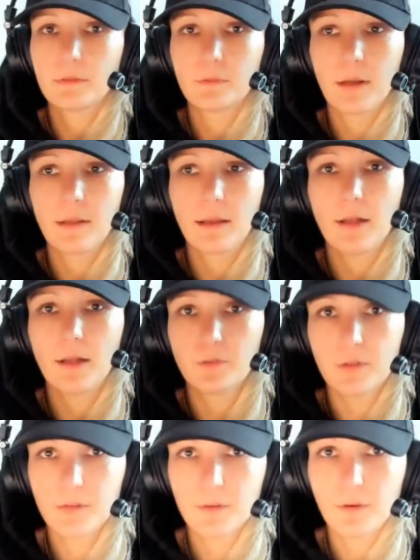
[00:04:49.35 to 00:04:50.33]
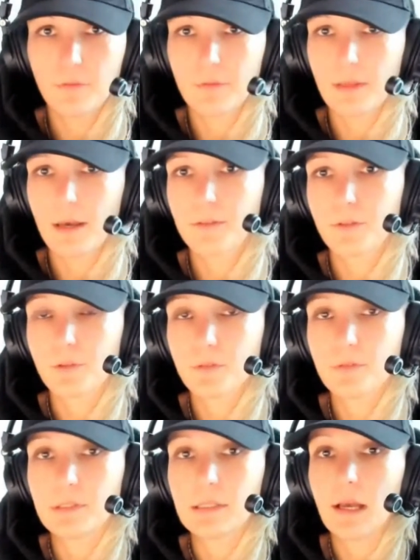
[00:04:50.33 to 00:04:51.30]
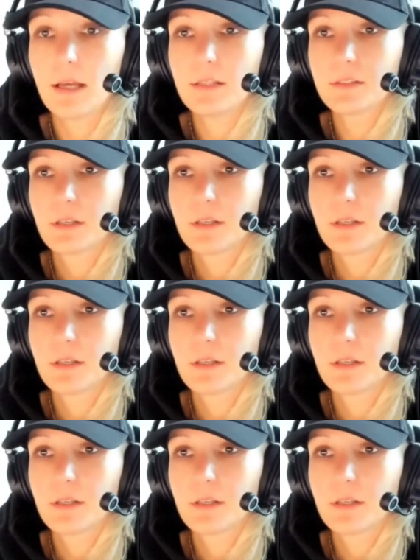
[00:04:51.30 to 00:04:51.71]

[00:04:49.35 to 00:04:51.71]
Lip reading: 1/100th of that or even less.